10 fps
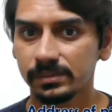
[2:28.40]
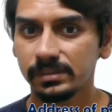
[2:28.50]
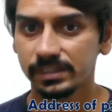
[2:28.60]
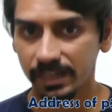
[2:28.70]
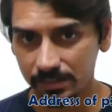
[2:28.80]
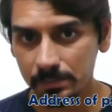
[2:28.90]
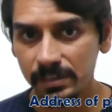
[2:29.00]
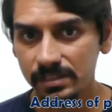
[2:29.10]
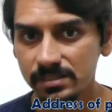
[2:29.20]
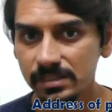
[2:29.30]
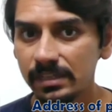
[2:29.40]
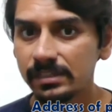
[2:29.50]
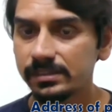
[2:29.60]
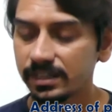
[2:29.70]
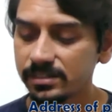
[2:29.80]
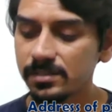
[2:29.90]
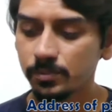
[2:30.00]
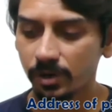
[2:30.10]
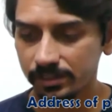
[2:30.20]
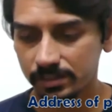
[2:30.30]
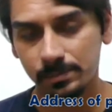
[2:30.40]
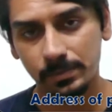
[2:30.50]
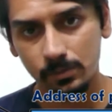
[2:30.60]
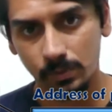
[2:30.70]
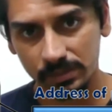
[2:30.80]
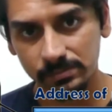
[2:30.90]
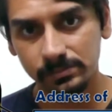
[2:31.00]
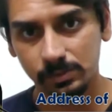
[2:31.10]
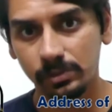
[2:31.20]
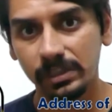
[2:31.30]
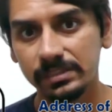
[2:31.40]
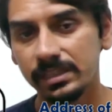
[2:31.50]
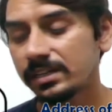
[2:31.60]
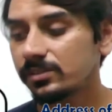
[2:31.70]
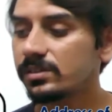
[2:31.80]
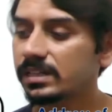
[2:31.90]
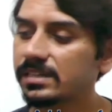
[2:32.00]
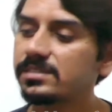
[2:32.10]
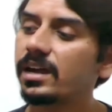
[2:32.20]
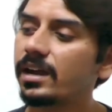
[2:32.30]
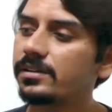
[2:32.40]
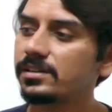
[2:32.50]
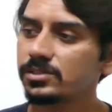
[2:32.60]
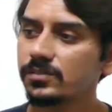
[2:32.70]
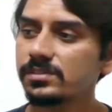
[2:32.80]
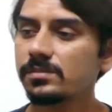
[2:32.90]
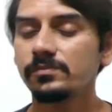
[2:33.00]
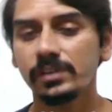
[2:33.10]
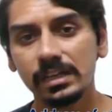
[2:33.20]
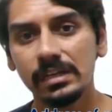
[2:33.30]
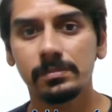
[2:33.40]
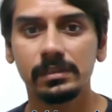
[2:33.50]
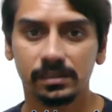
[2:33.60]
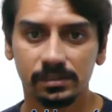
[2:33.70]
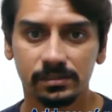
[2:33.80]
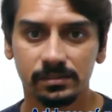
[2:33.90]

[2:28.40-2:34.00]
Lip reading: That means that's the pointer p1, okay, that contains the address of some variable,